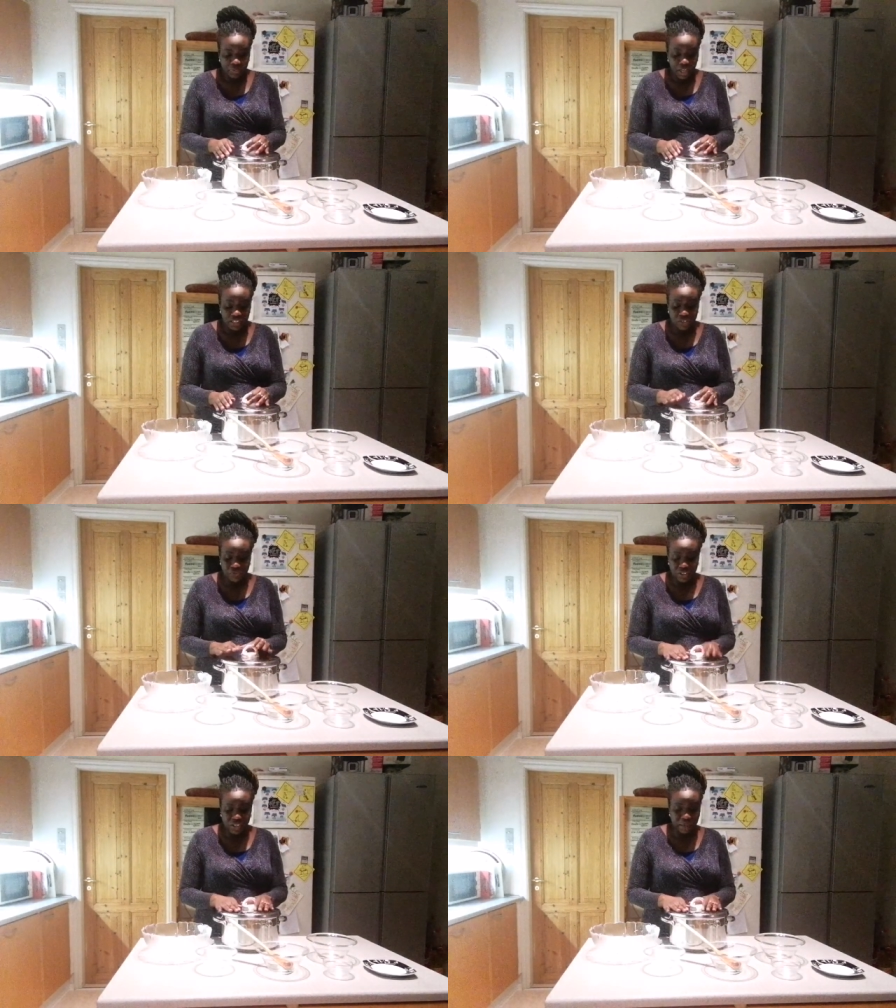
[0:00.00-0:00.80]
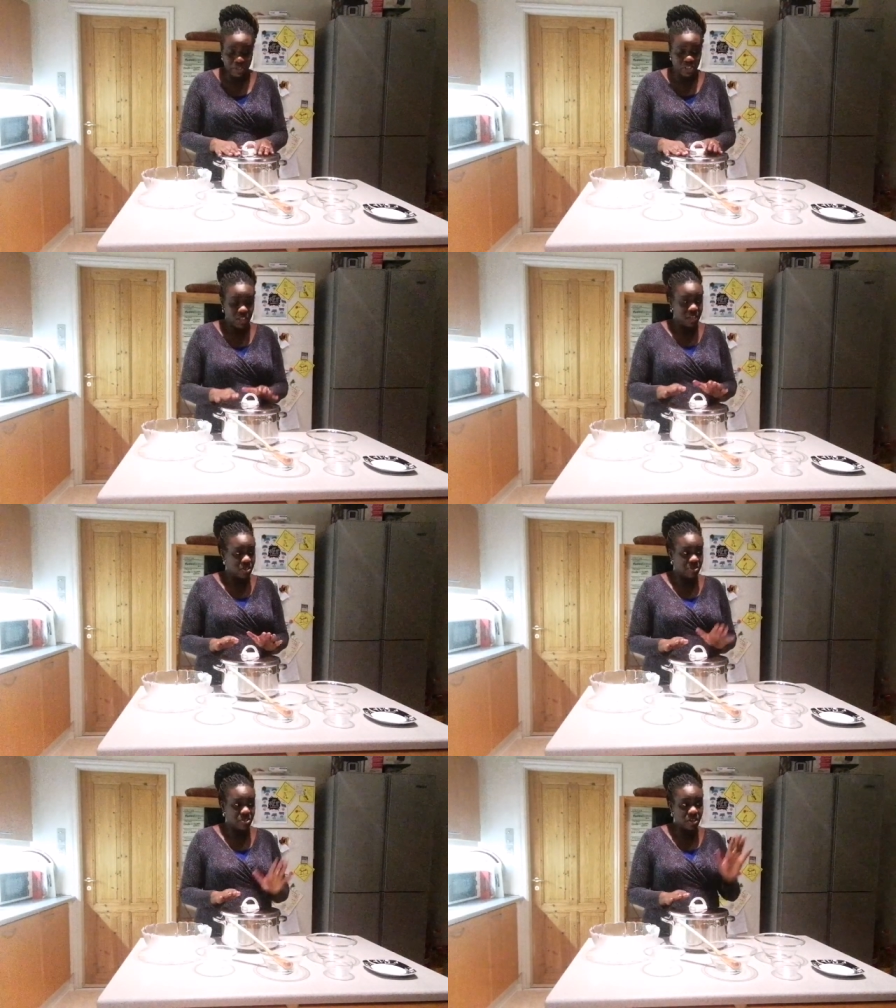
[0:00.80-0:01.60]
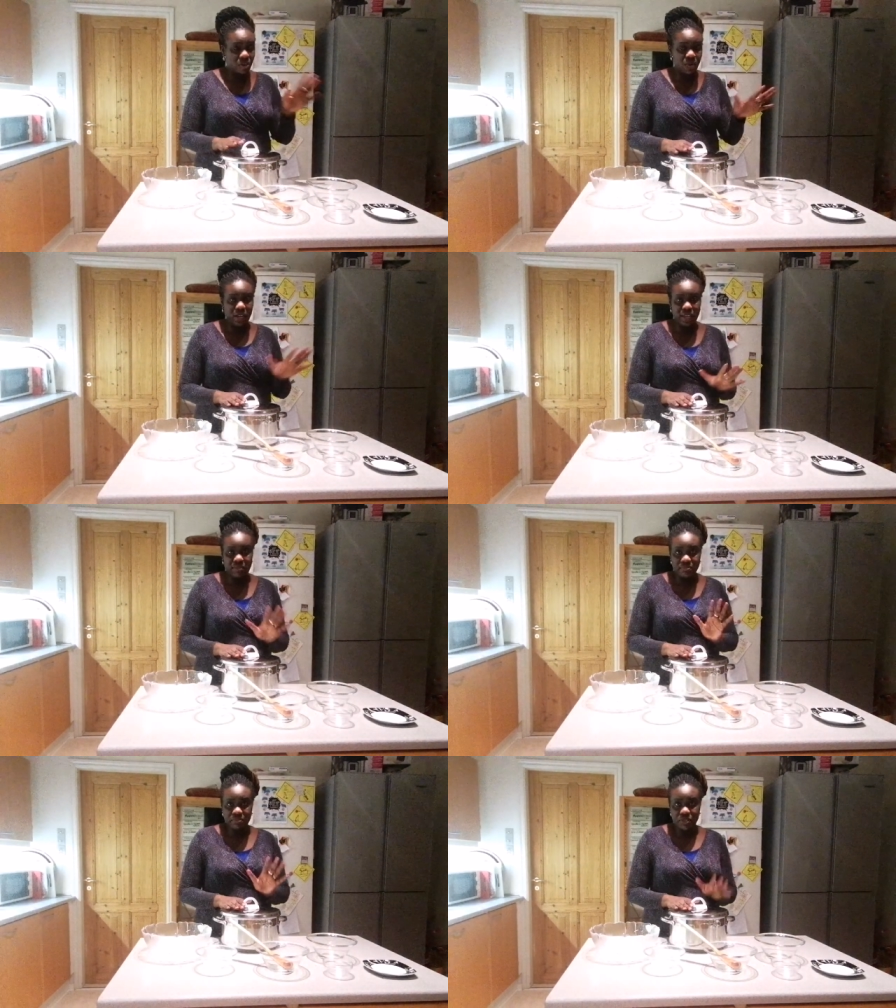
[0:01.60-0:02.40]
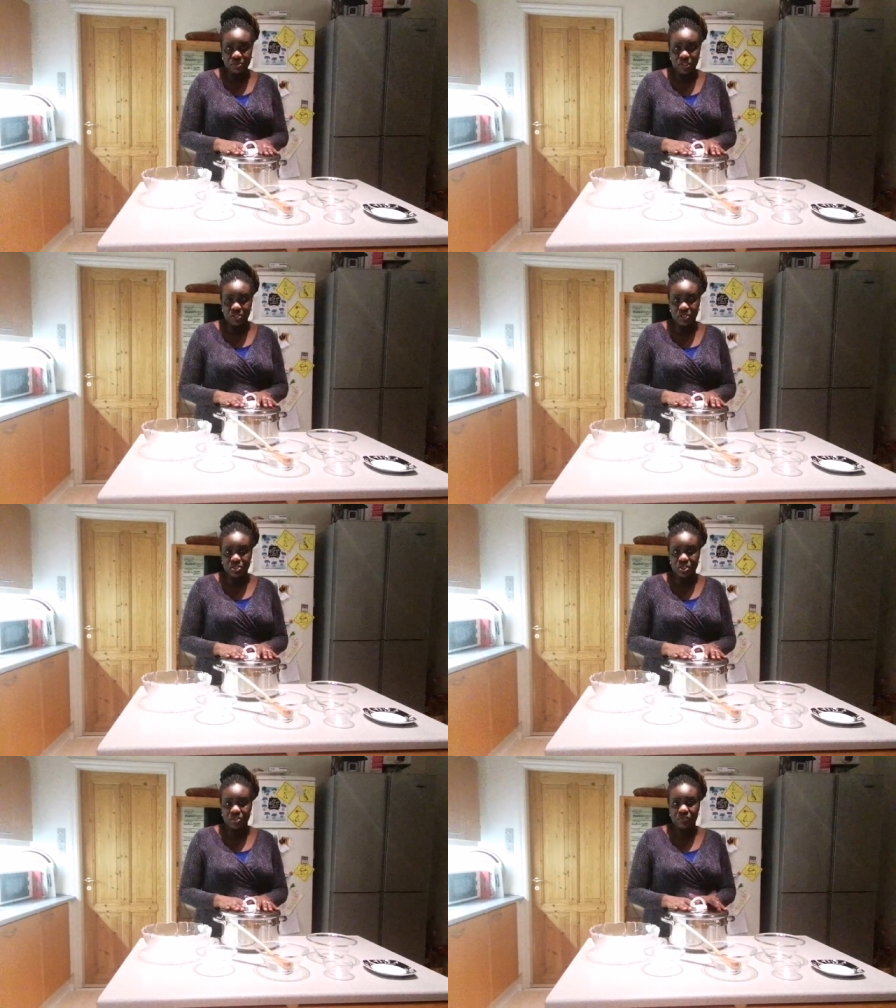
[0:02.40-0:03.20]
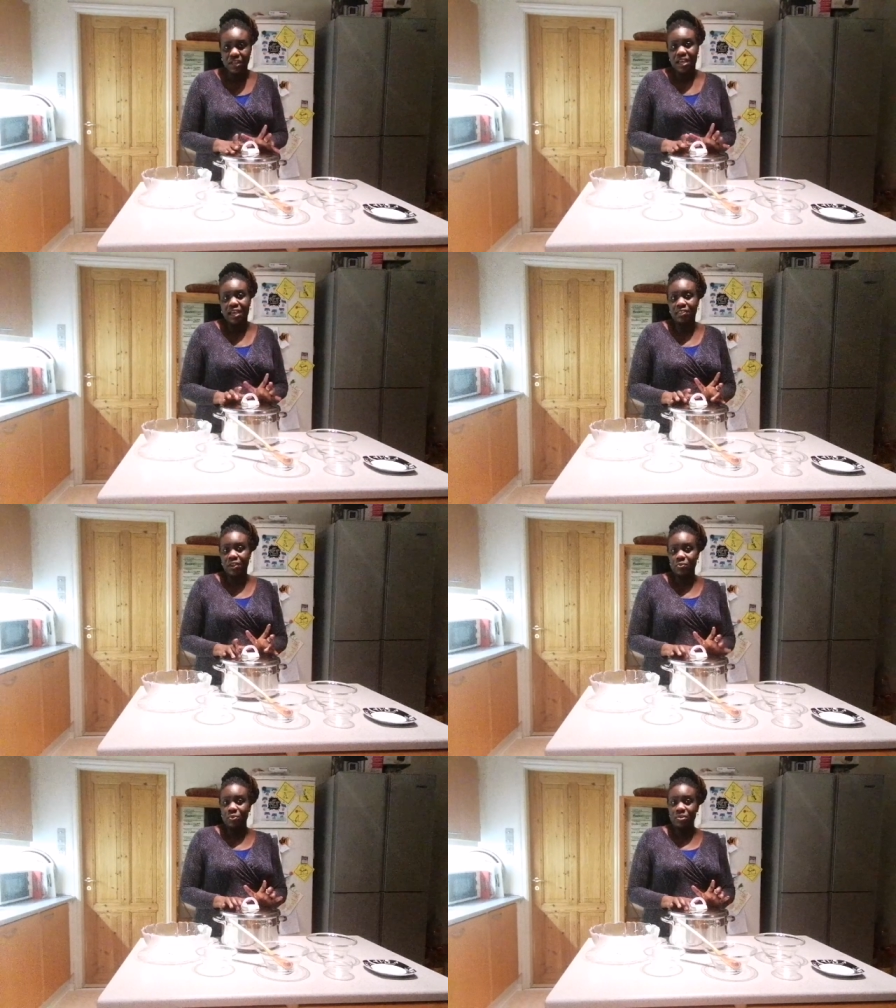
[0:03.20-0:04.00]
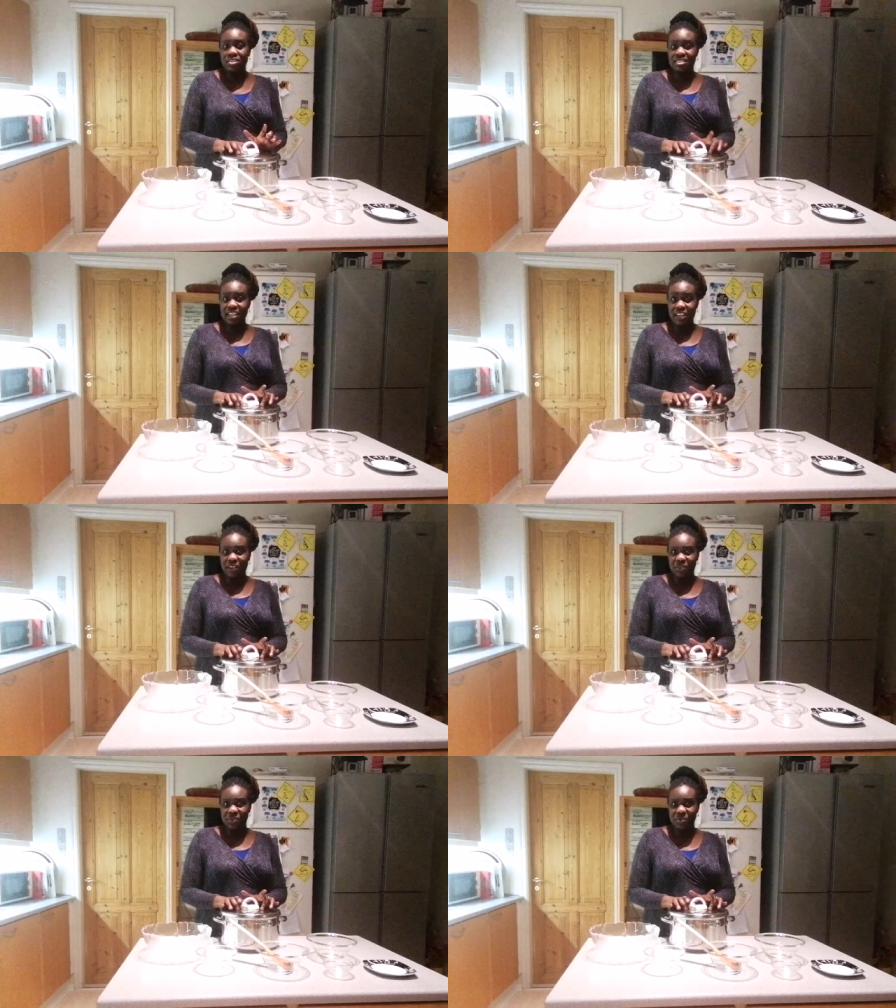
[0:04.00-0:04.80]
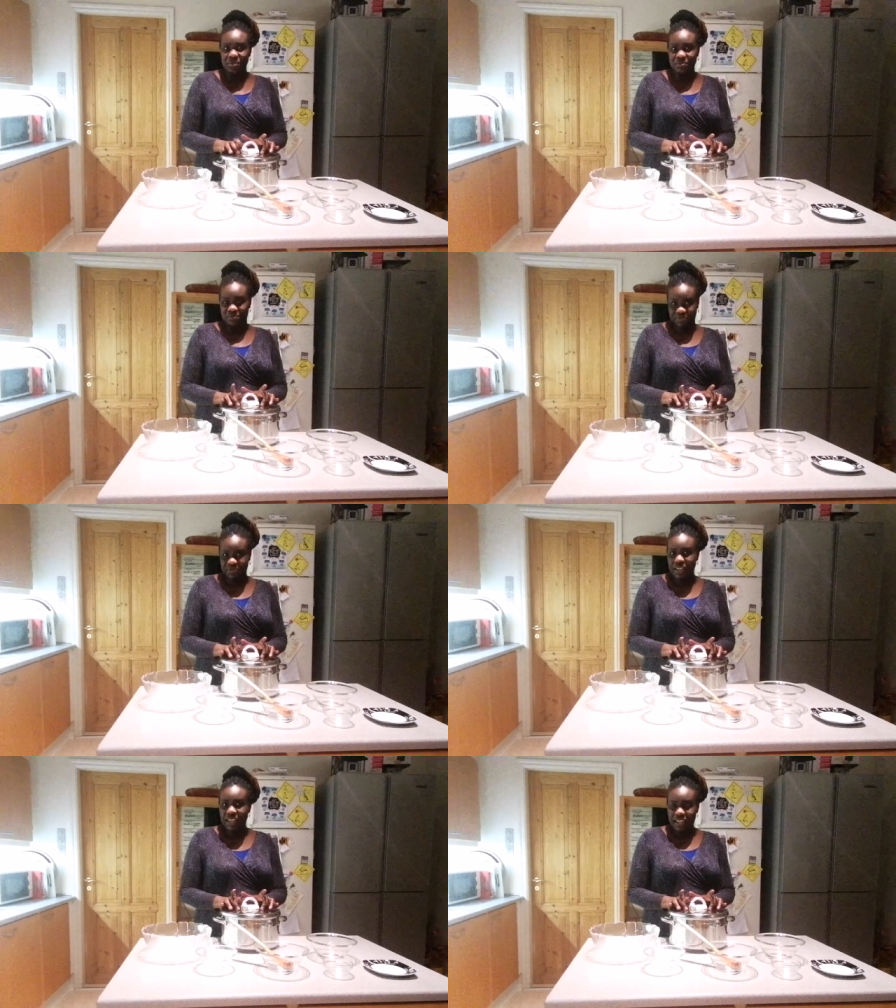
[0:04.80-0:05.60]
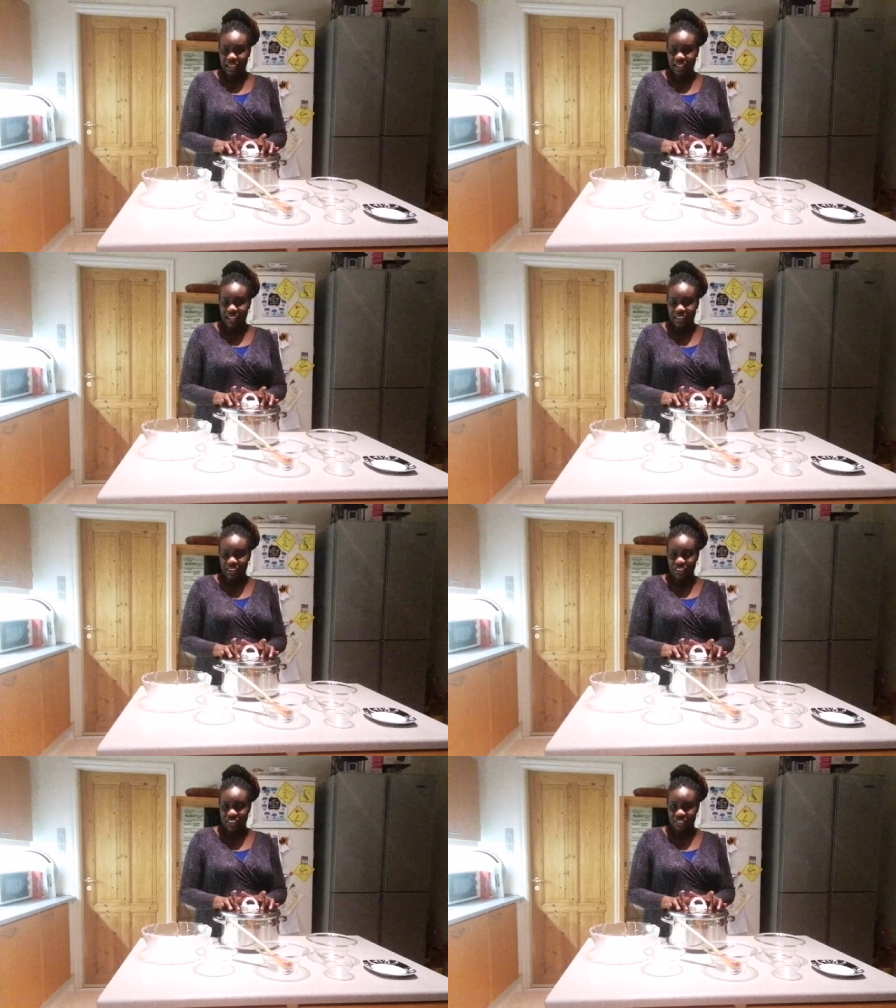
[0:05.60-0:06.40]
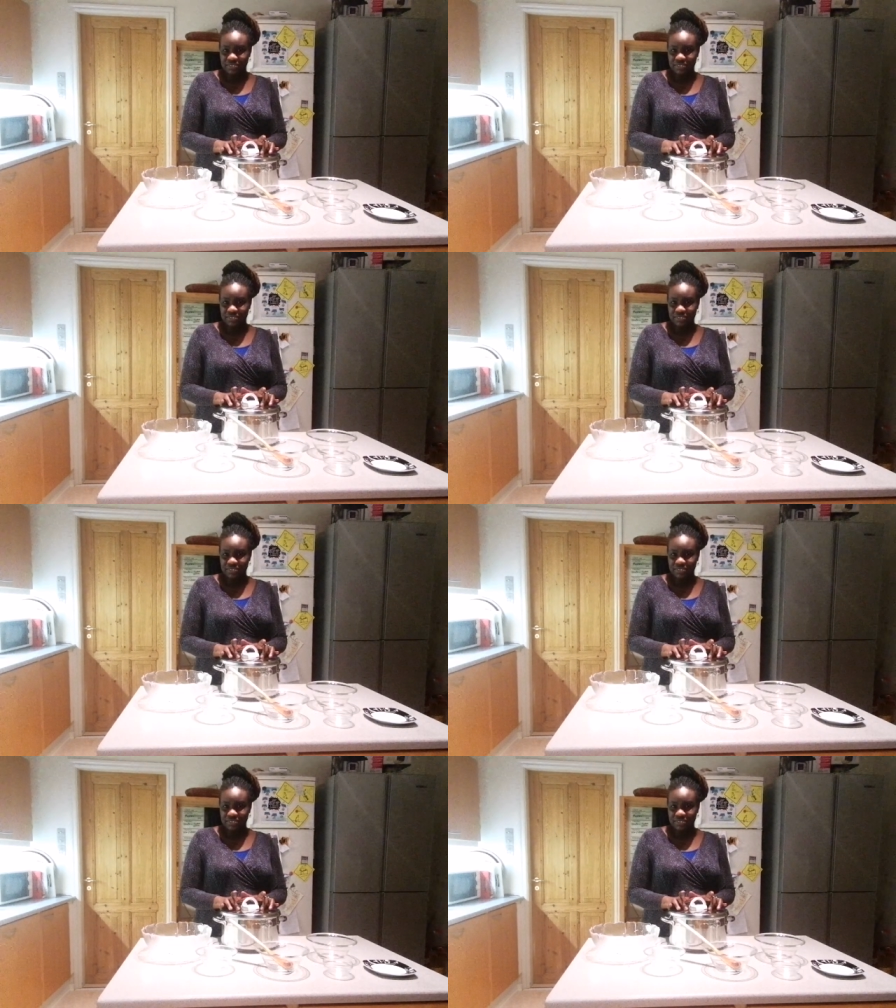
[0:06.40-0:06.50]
a soft red cabbage so i'm just gonna go ahead throw it on the stove and then we will see you later